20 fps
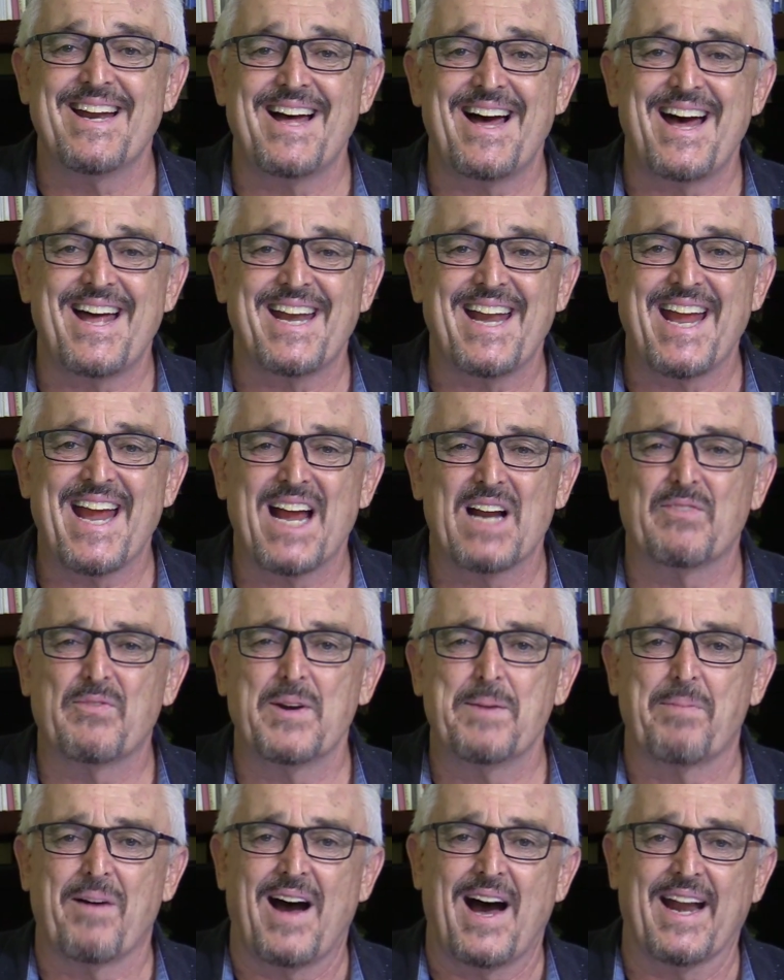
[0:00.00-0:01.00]
not
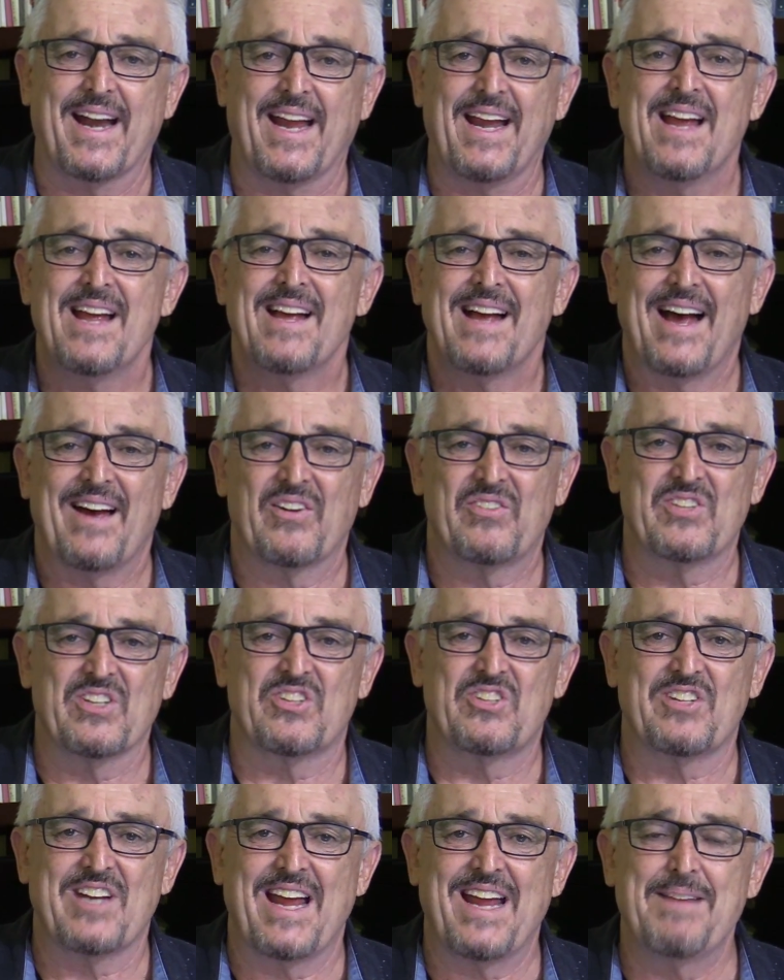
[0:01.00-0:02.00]
everybody has the
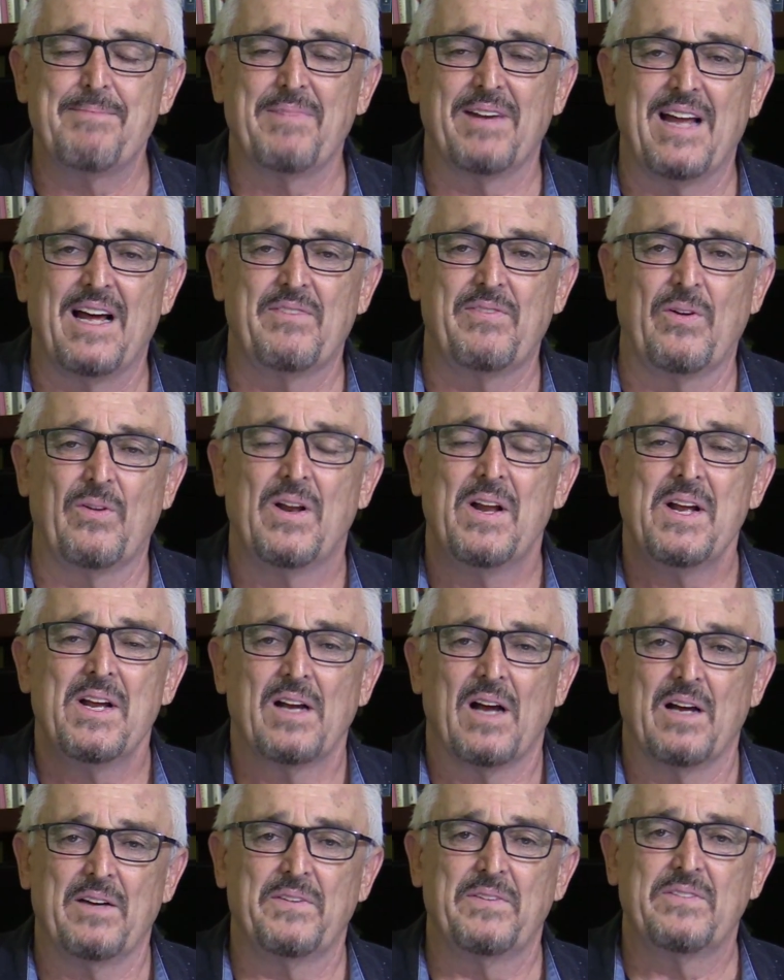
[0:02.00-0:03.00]
same level
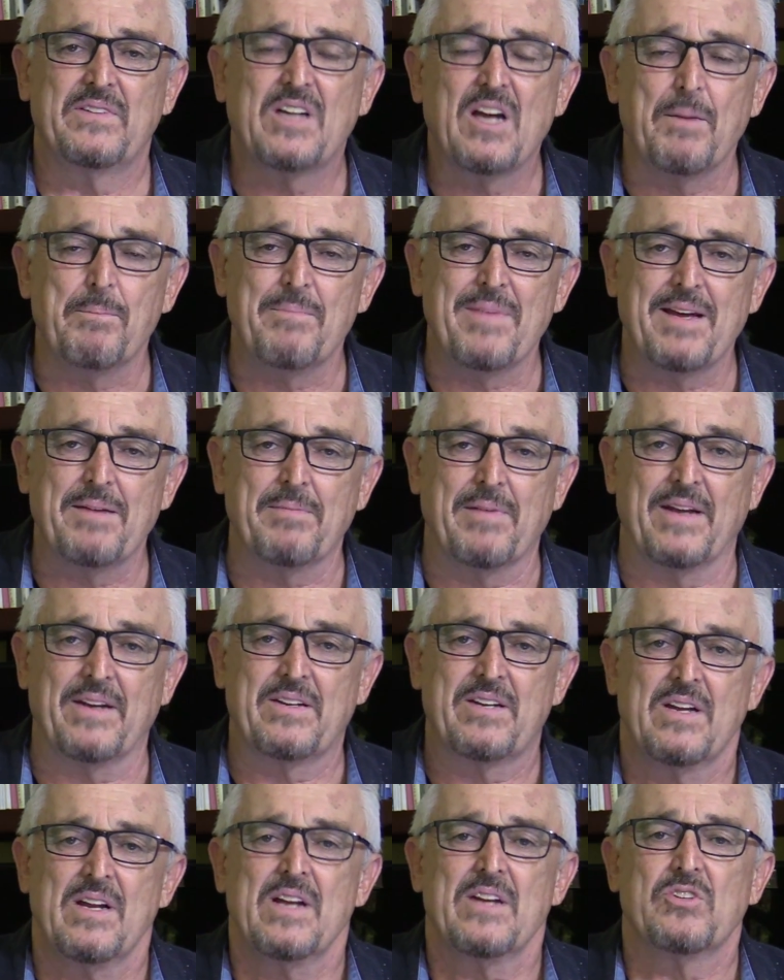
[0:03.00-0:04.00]
of
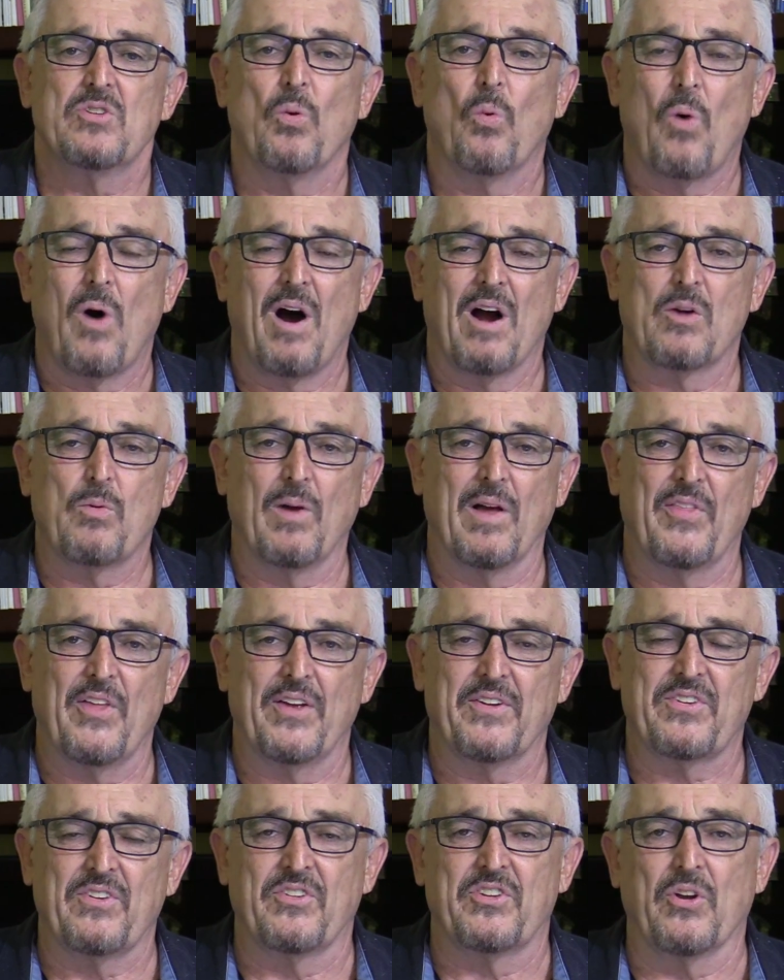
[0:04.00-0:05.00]
commitment to walk with
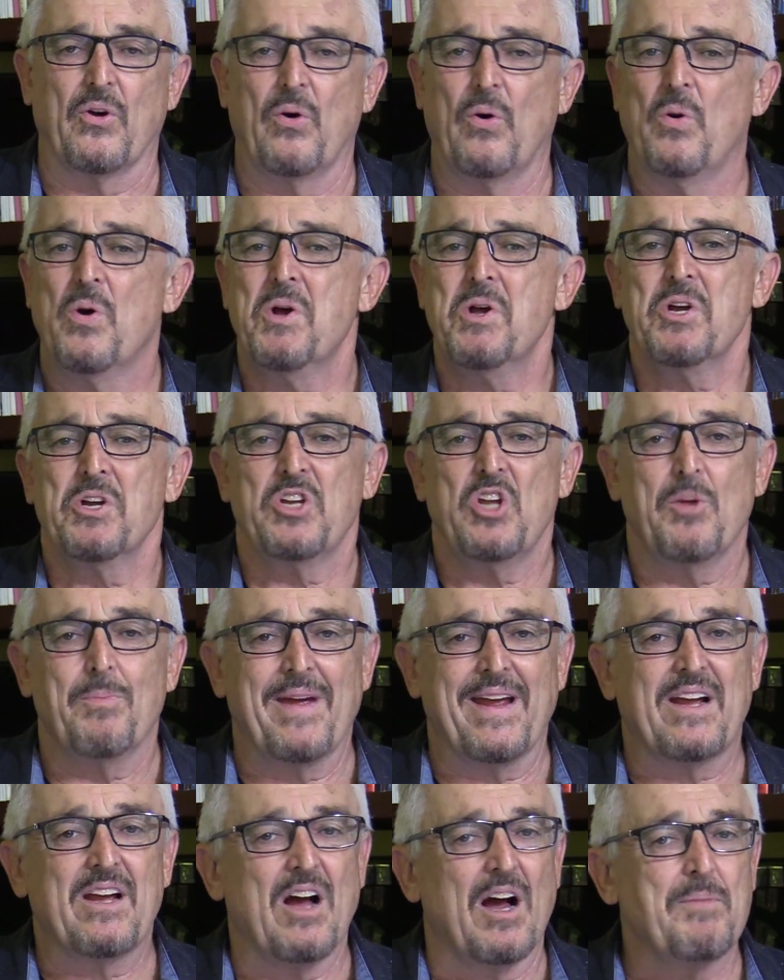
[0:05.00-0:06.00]
us. And so you
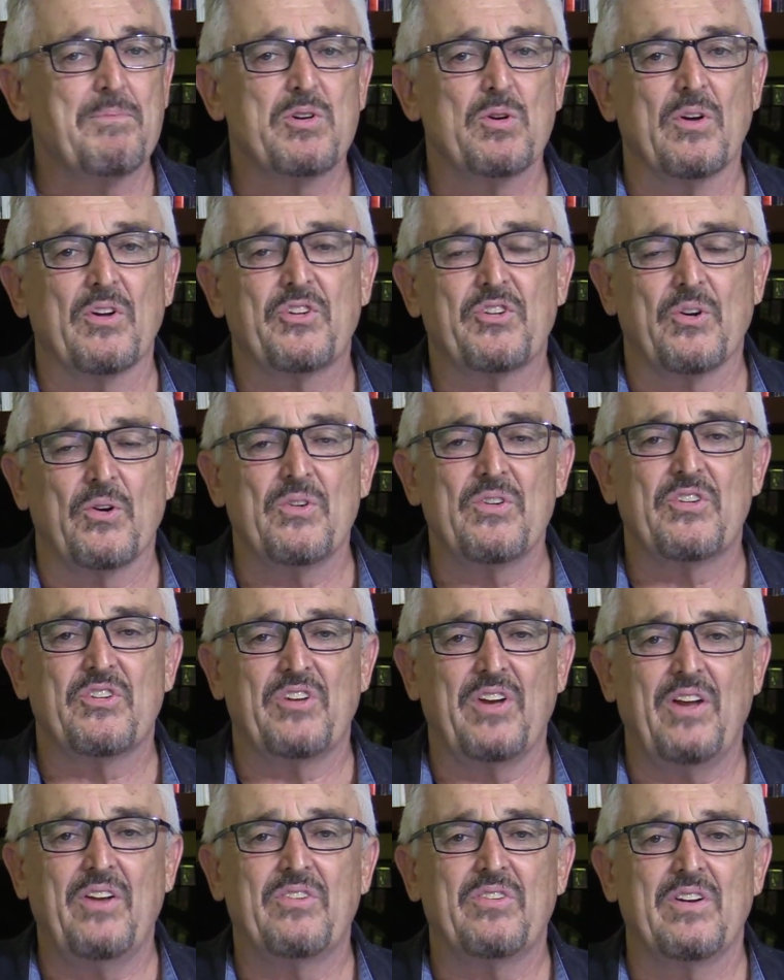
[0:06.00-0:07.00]
may come to a certain
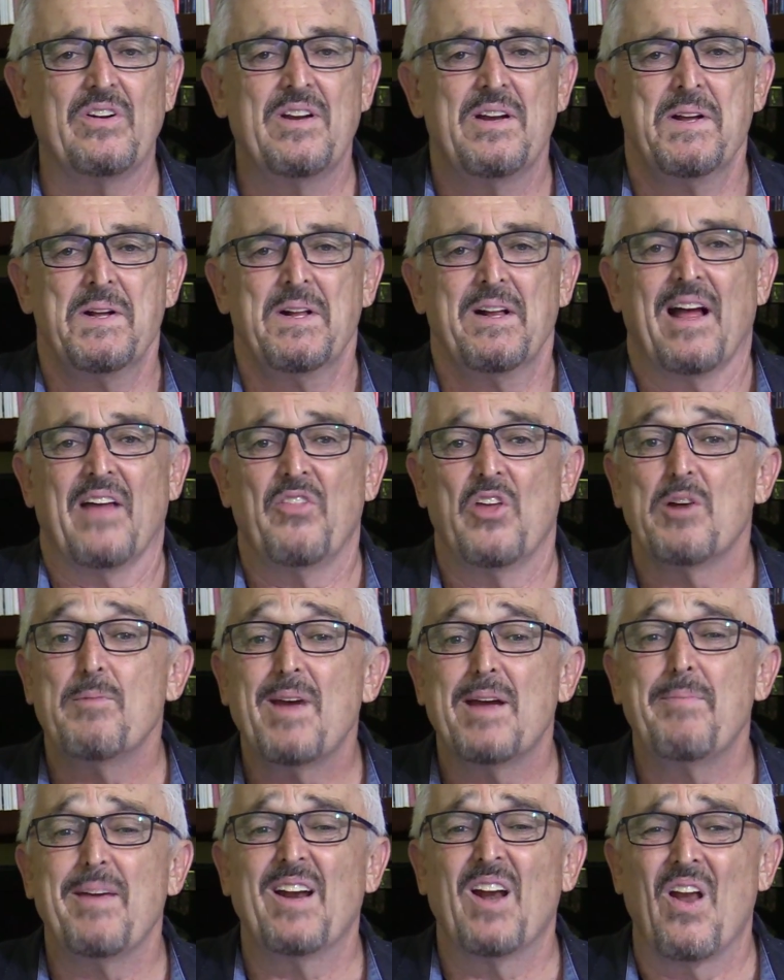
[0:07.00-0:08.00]
season and there
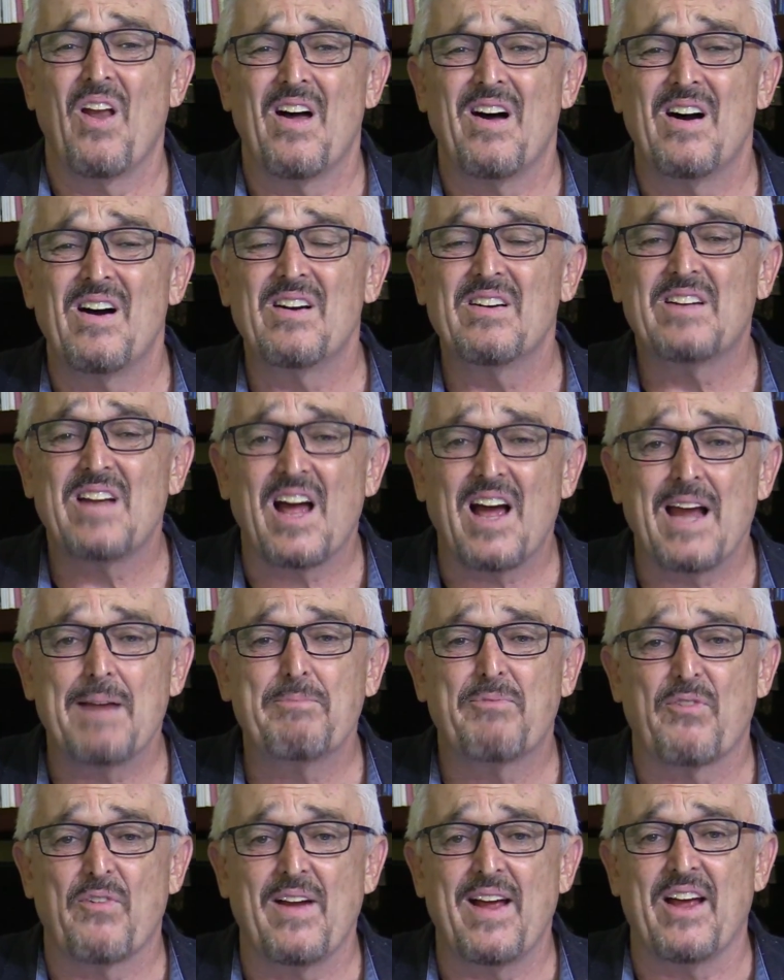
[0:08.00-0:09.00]
may be
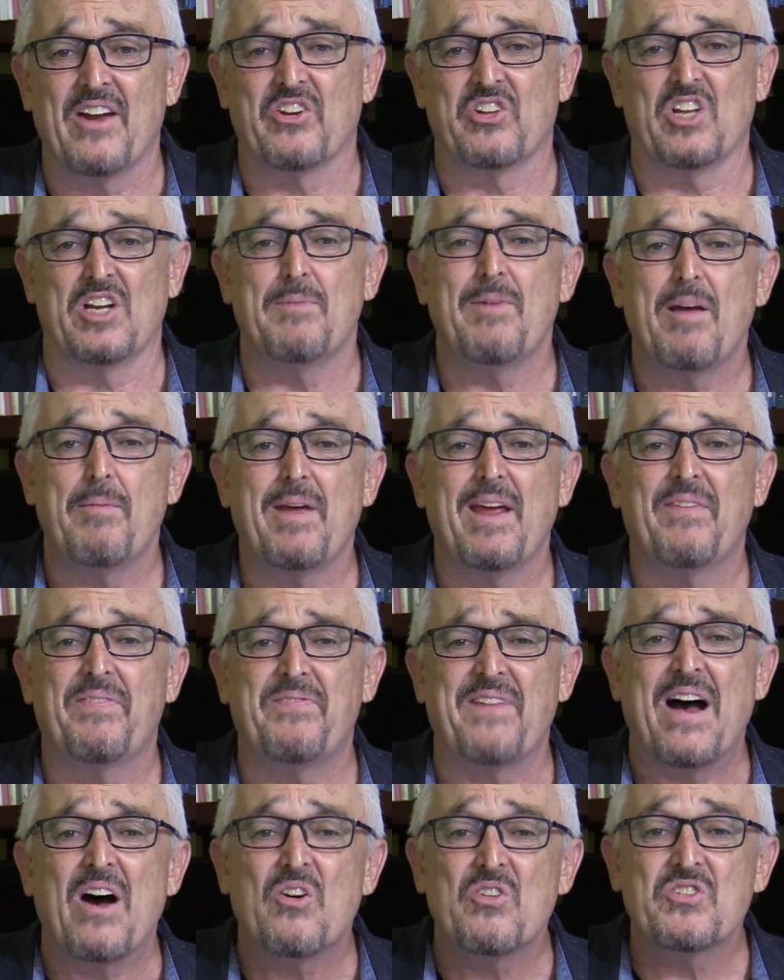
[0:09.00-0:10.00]
longtime friends. They may be
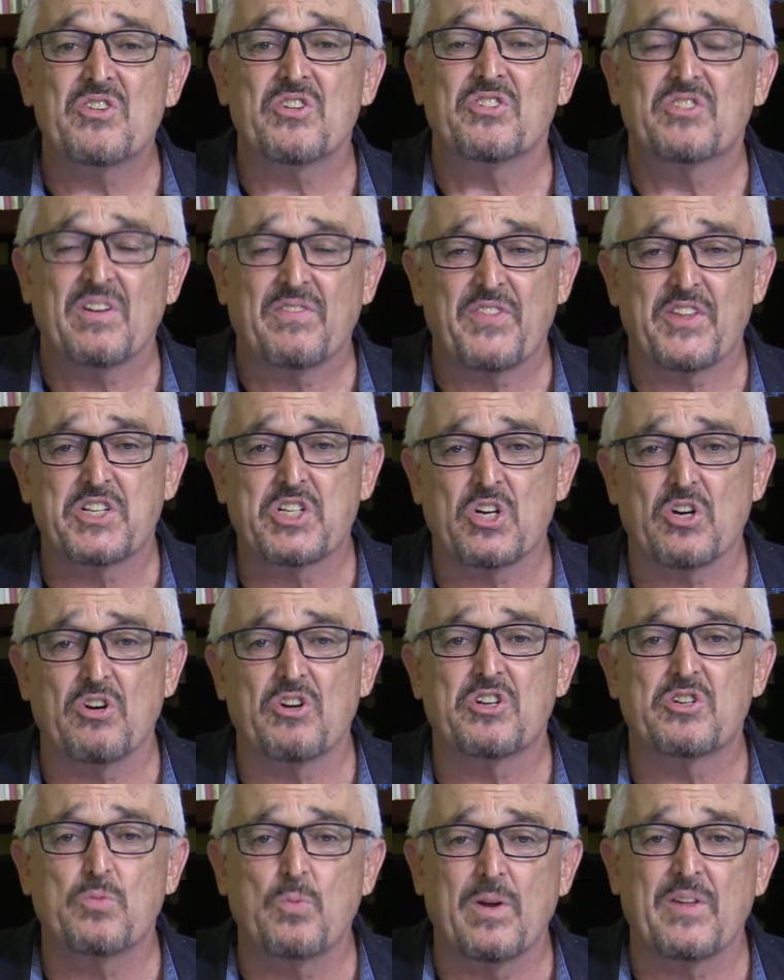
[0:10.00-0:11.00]
founders of the
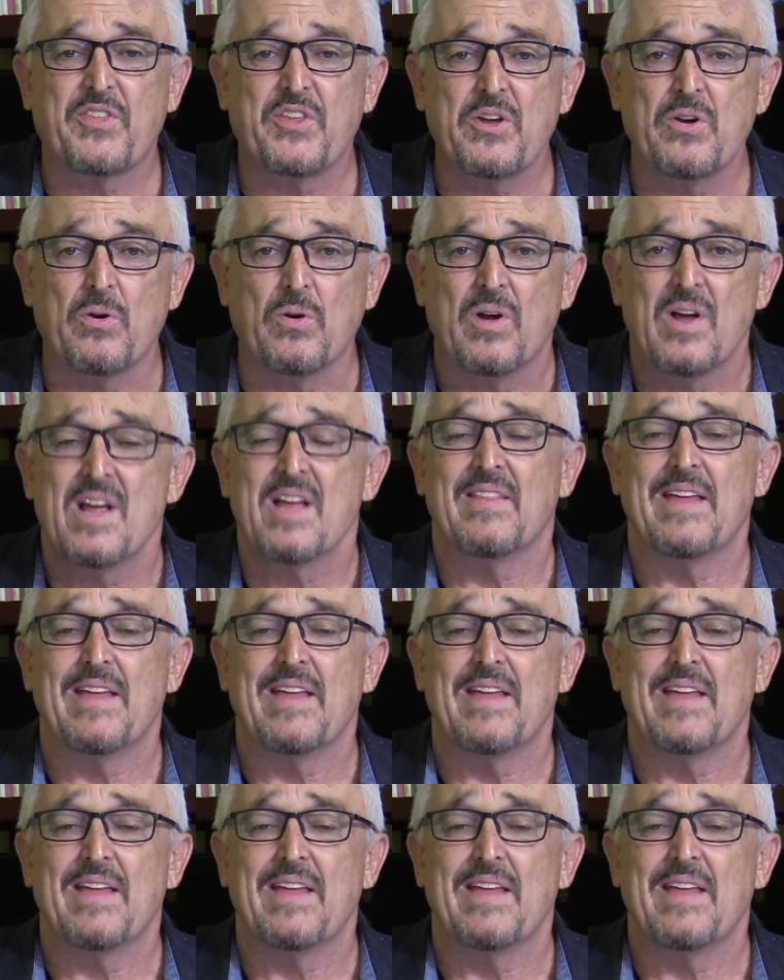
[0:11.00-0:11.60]
church with you.